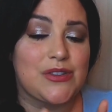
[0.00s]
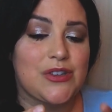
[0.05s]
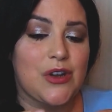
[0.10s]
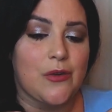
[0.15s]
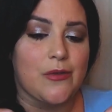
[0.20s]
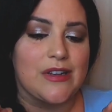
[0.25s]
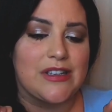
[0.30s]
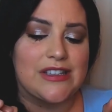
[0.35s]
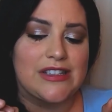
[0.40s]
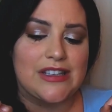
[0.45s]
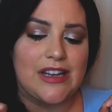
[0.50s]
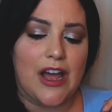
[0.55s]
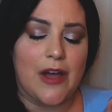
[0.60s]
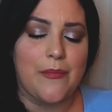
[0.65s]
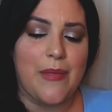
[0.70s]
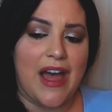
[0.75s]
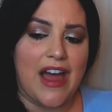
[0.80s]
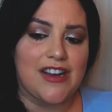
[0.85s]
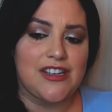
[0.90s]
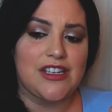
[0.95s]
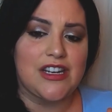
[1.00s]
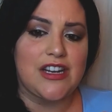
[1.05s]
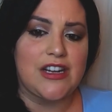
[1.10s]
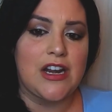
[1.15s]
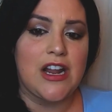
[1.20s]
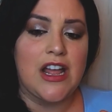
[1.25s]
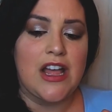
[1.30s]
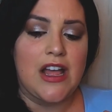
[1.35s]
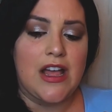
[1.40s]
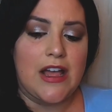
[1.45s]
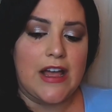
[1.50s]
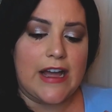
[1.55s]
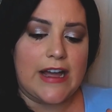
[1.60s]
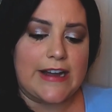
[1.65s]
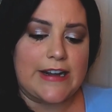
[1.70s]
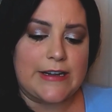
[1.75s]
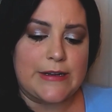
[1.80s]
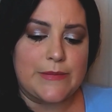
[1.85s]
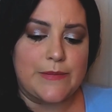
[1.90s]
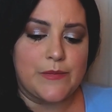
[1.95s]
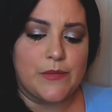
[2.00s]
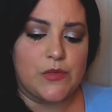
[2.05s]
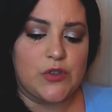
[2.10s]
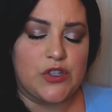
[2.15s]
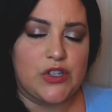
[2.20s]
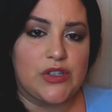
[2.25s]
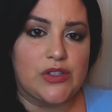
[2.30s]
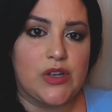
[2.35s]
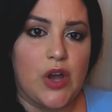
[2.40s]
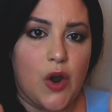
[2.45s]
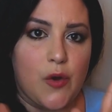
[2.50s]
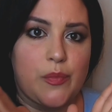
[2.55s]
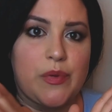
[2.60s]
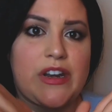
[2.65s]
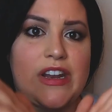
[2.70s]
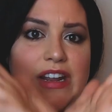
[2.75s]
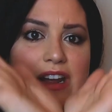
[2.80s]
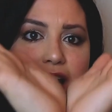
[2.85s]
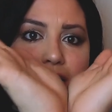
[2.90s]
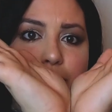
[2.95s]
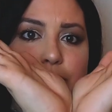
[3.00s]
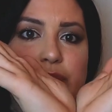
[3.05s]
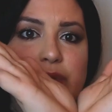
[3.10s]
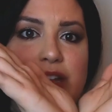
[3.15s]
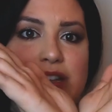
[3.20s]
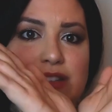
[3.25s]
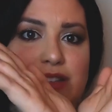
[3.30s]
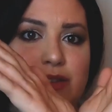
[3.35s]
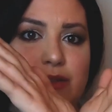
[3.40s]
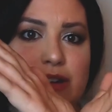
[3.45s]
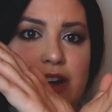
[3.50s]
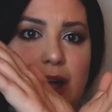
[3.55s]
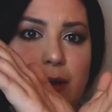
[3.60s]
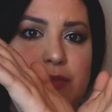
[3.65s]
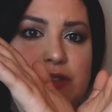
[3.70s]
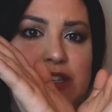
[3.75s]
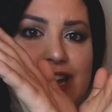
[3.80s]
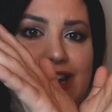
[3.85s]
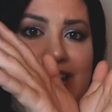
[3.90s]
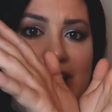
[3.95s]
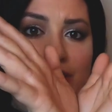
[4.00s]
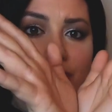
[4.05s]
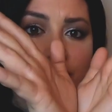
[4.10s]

So it's, imagine she's opening up into an upside